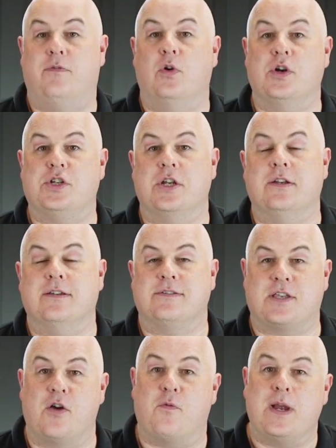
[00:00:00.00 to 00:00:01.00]
function.
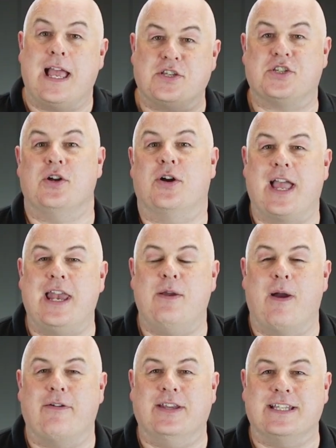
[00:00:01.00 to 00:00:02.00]
So if we get stuck
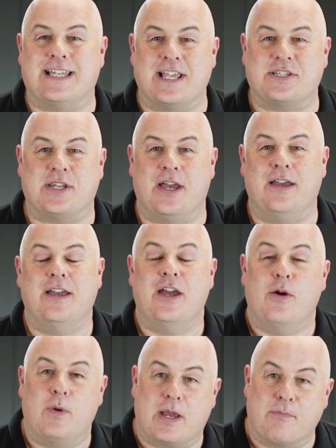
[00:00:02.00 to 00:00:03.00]
anywhere in the tester,
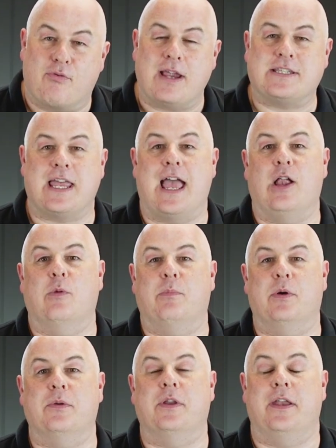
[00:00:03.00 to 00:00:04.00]
we can press the help
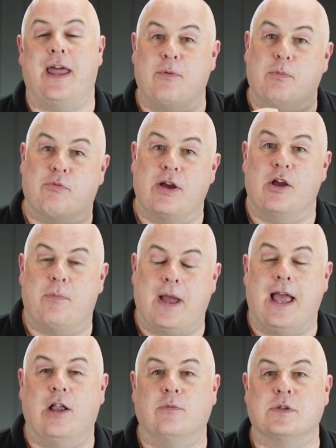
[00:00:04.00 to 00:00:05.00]
button and that will bring up a
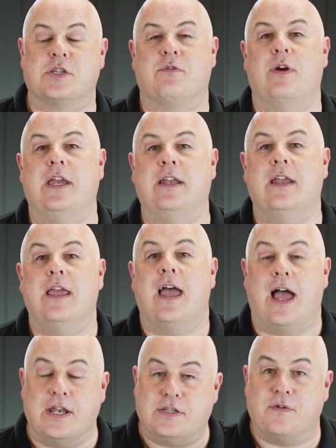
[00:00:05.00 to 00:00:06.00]
help screen
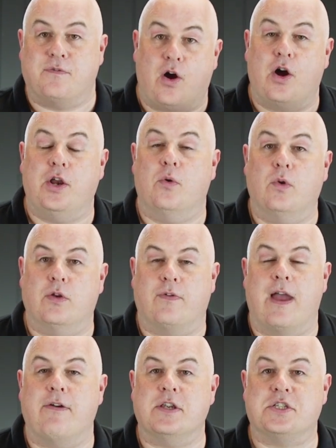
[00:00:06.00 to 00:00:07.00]
and define all the
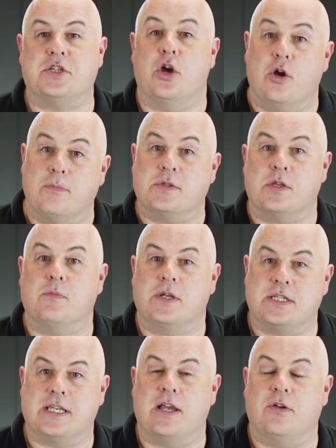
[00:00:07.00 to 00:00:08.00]
various terms that we
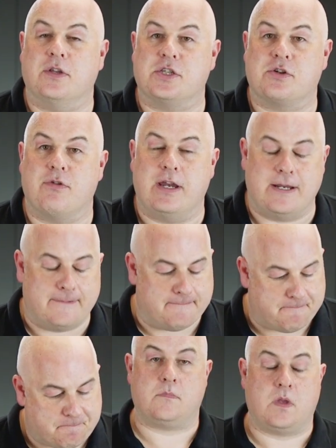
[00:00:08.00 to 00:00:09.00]
see on the screen.
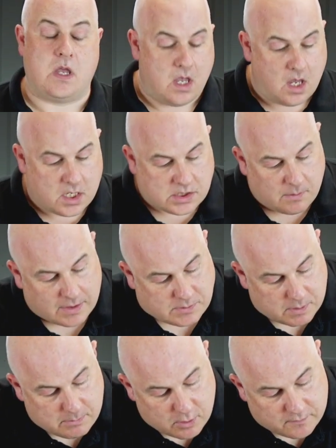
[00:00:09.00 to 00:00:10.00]
So as
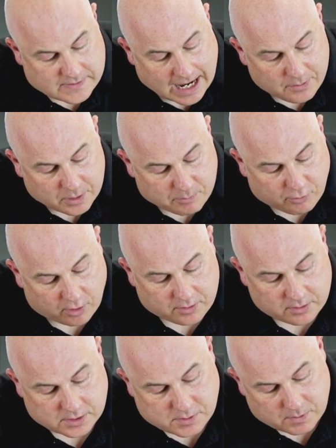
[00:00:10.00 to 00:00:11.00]
we move down the
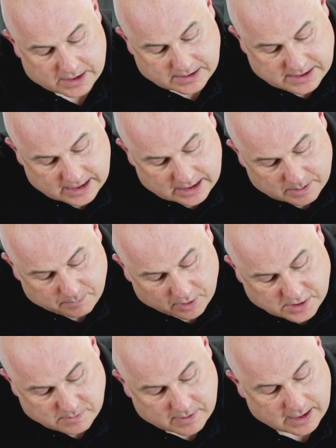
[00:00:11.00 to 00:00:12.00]
product, we can see at the
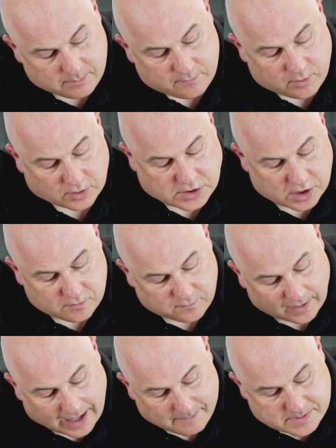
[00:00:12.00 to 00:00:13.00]
bottom here we've got two
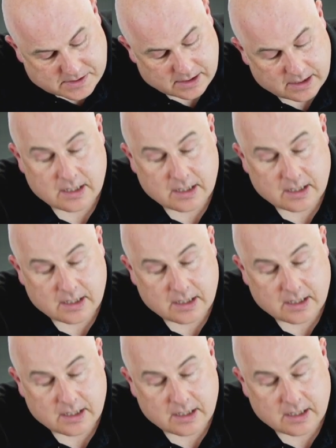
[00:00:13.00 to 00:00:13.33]
flaps.